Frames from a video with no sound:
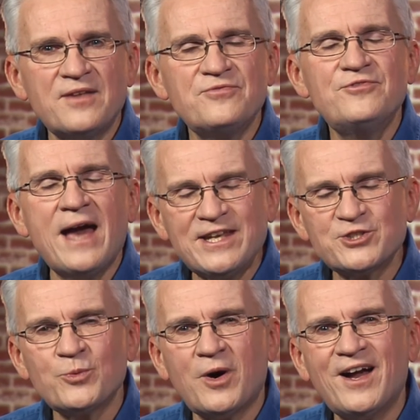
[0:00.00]
and
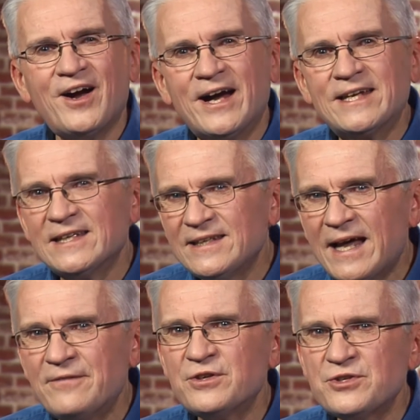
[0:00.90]
that's why I'd
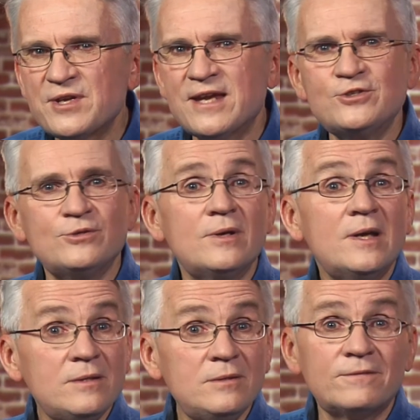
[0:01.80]
love to send you
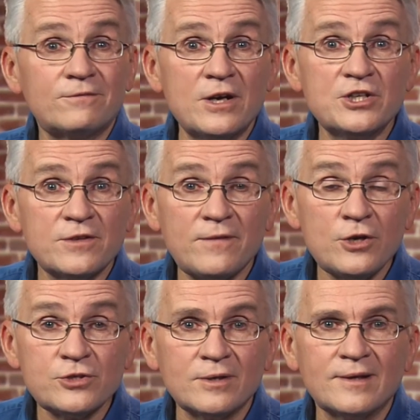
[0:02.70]
your fresh
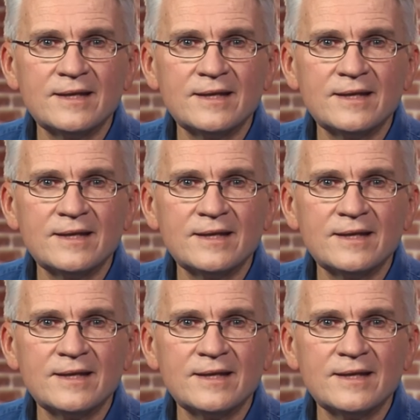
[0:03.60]
devotional